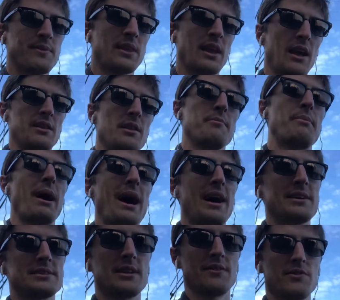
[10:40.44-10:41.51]
In the
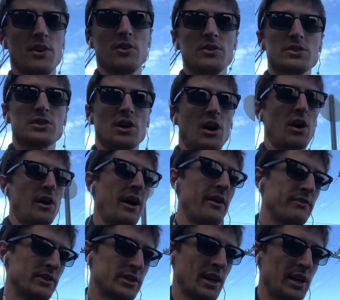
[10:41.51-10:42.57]
past, I've noticed car
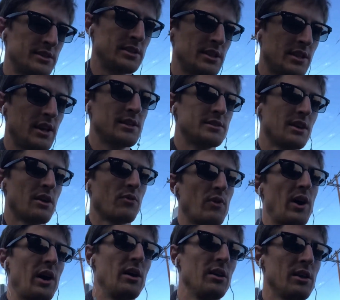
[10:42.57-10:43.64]
advertising has done
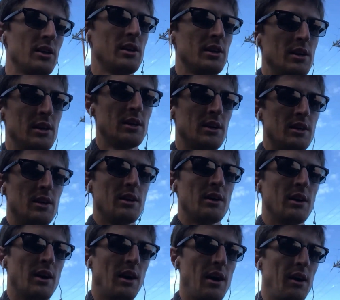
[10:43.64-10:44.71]
well.
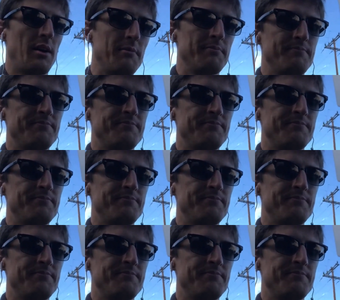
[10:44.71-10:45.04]
One